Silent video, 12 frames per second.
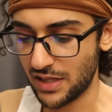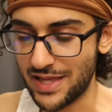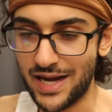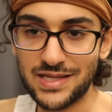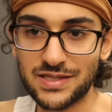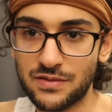
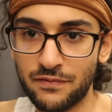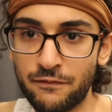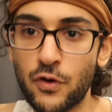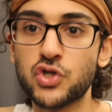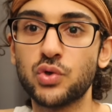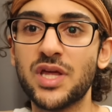that it's
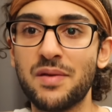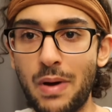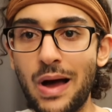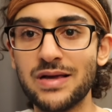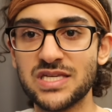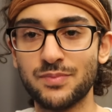virtually
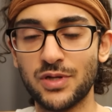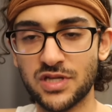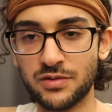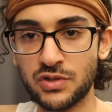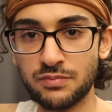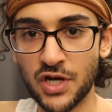impossible
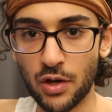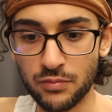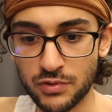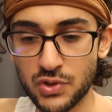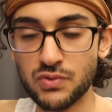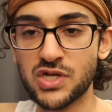to,
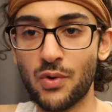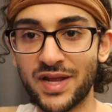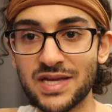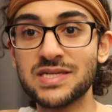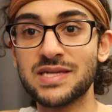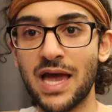do so and
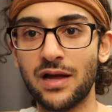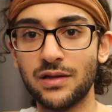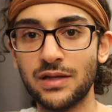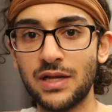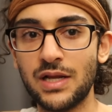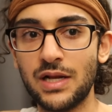
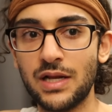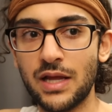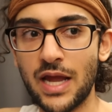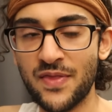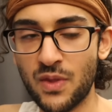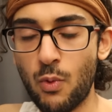excel
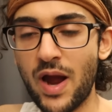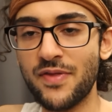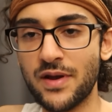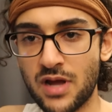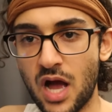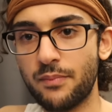in the way
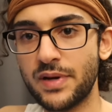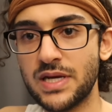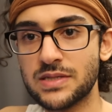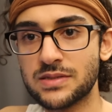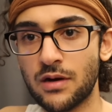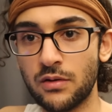that
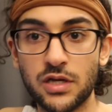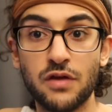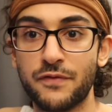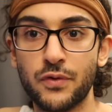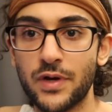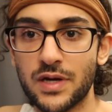companies are looking
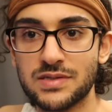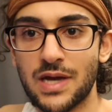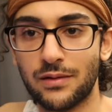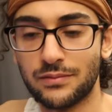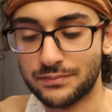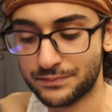for you to
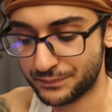excel.